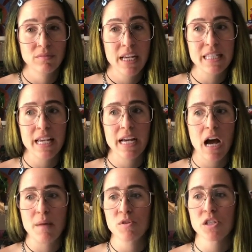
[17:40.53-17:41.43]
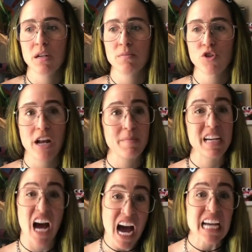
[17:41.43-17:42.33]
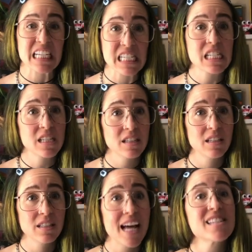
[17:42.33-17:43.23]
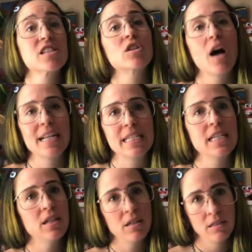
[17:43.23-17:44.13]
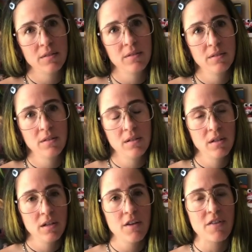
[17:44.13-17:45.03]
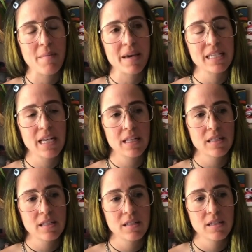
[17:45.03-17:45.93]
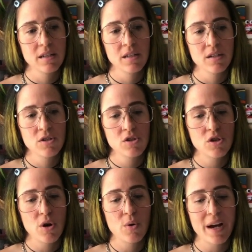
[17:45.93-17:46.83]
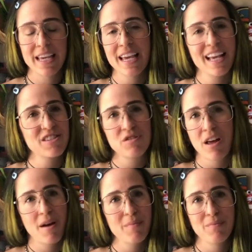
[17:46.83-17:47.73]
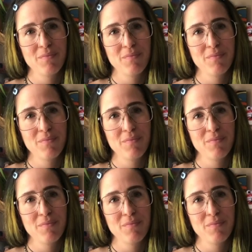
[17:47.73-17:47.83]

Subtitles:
It's like, I'm just going to try to be kind. That's the ideal, if that makes sense. So I can't answer that.